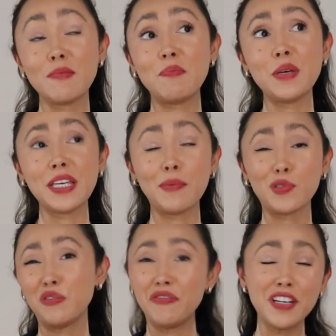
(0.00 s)
being able
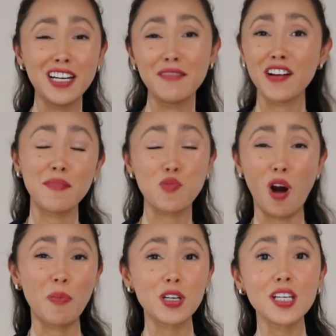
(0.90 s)
to fit it very
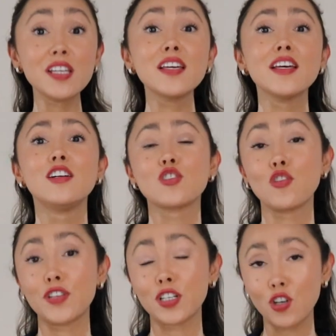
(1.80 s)
properly. So
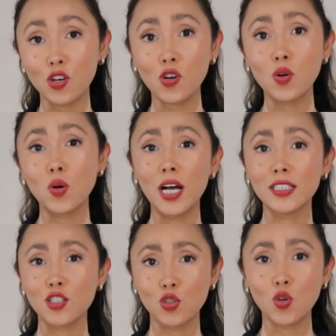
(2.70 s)
the girl at
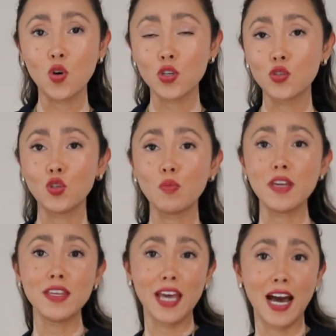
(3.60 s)
the store told me
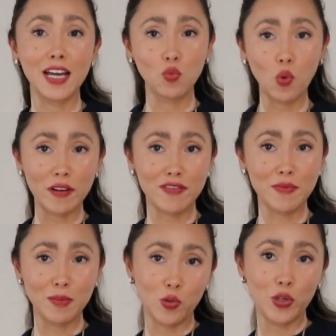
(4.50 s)
they had one from
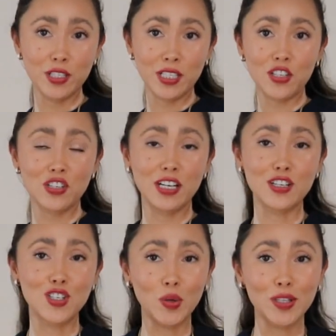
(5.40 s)
the boys section and
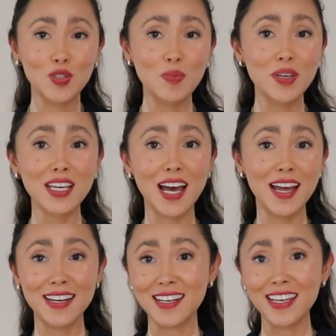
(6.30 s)
showed it to me,
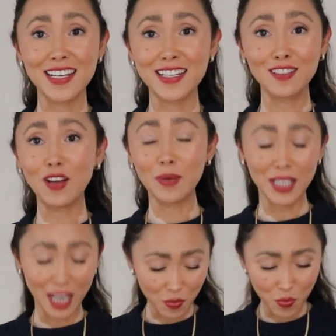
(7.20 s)
and it is
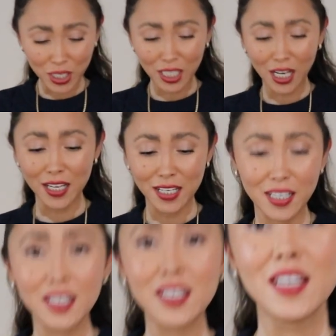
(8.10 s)
lovely. I really like it.